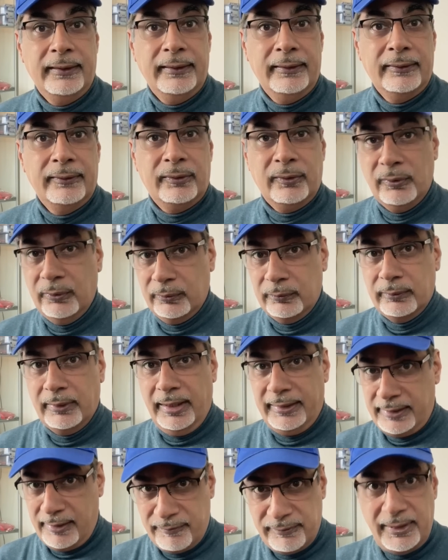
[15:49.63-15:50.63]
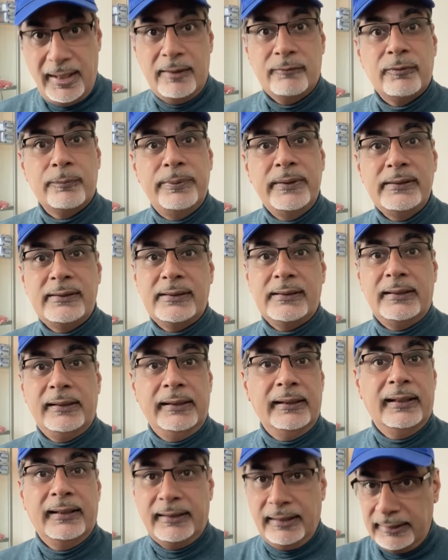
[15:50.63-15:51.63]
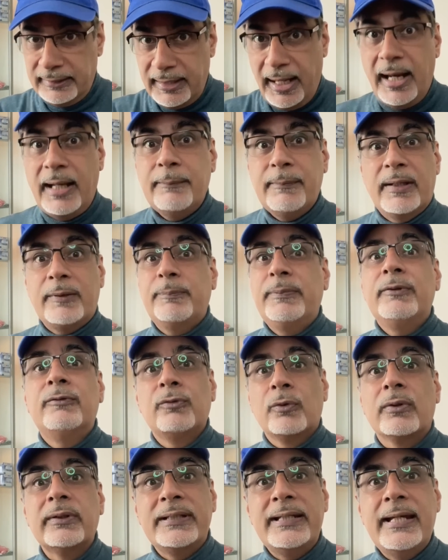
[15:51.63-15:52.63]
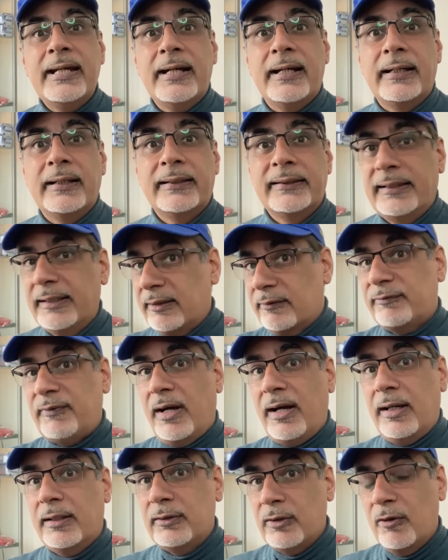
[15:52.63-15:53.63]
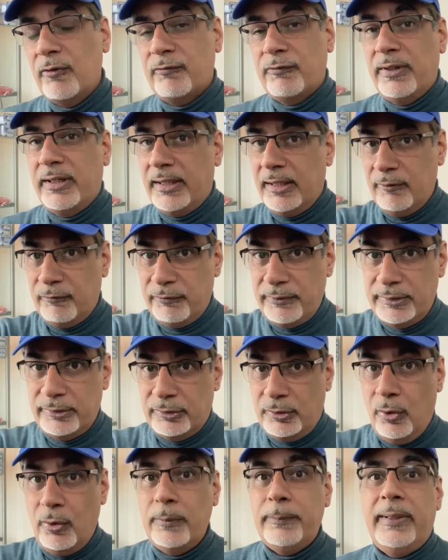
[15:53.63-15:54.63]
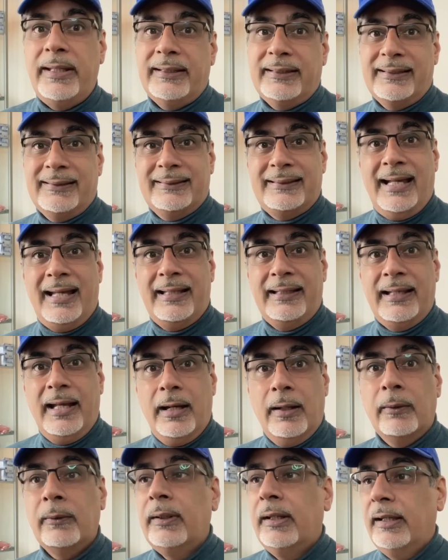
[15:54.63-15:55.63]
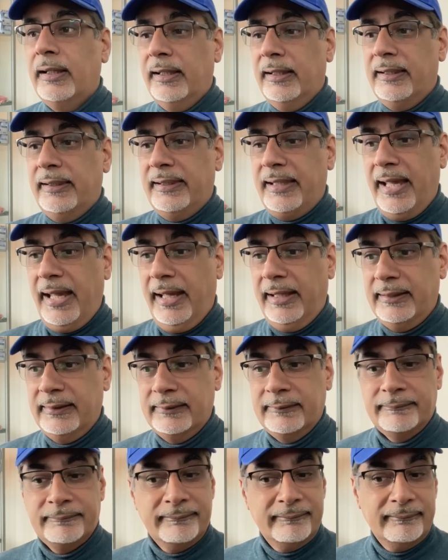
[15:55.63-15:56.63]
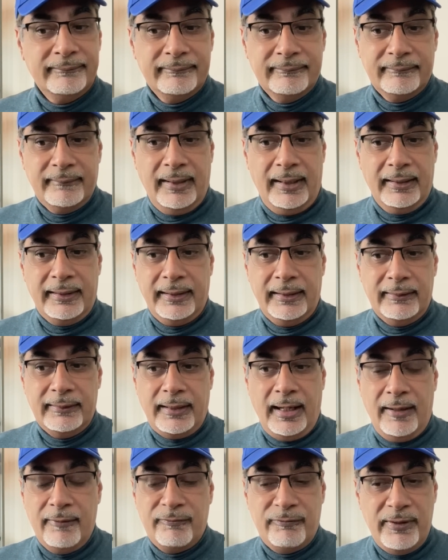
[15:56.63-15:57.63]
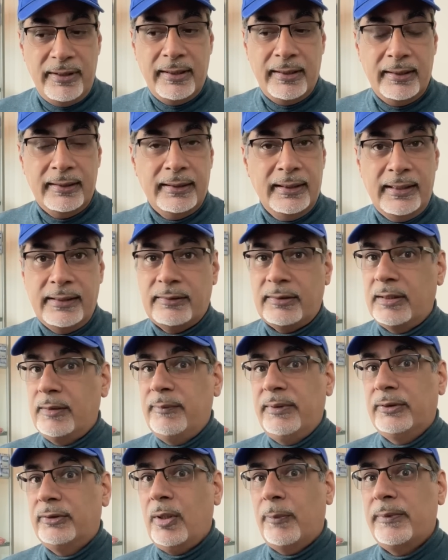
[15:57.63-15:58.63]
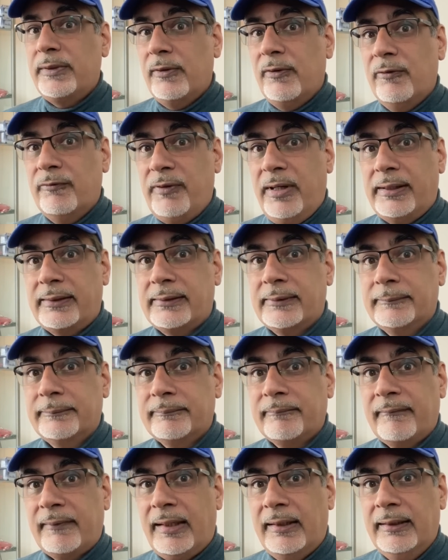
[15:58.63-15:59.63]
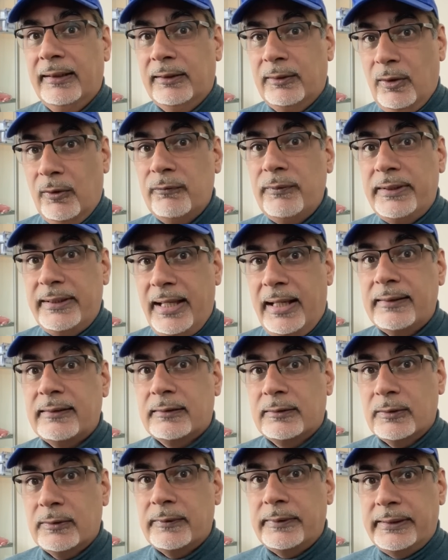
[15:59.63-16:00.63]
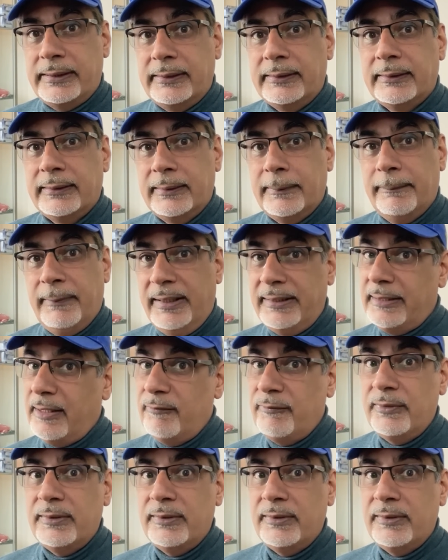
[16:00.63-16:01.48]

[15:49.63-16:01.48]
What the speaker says: So, as I've said repeatedly, the line must be drawn here, this far, no further. If we don't make this stand now, then I fear that it's going to be a domino effect. Go read that story. It might give you